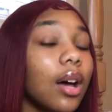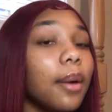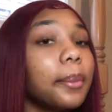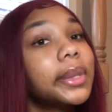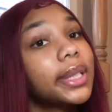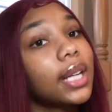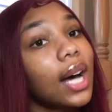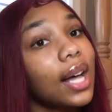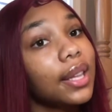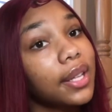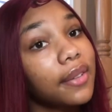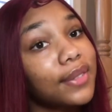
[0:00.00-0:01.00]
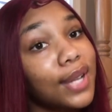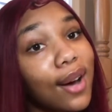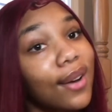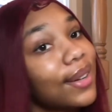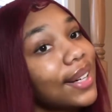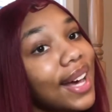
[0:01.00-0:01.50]
But I love
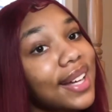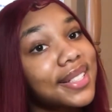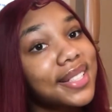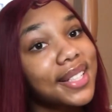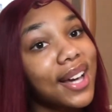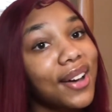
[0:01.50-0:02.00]
y'all, and I'll see y'all in the